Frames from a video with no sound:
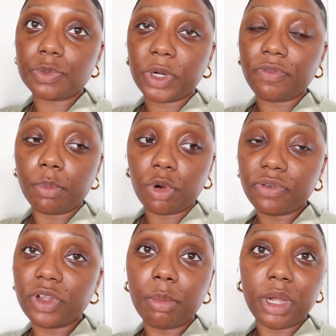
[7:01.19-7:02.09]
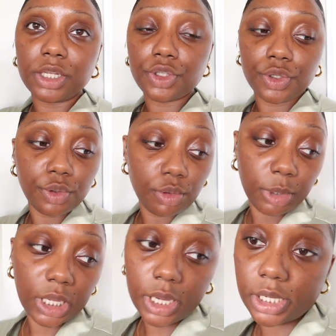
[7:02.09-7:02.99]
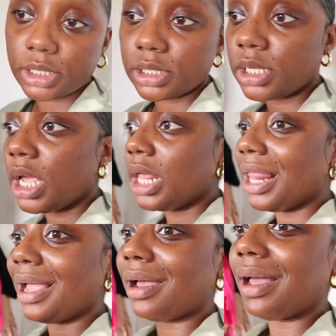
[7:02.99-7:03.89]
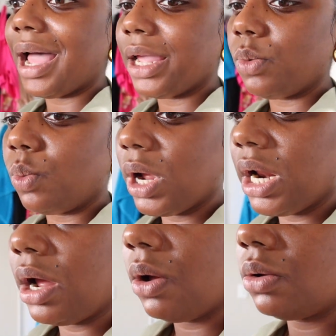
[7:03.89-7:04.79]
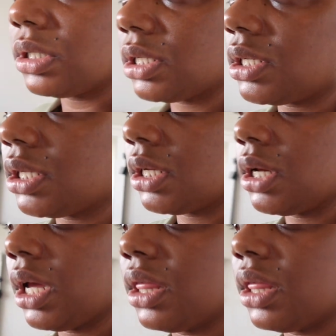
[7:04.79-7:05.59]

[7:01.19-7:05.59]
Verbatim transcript: spray from Morphe. I bought two because like I went out, I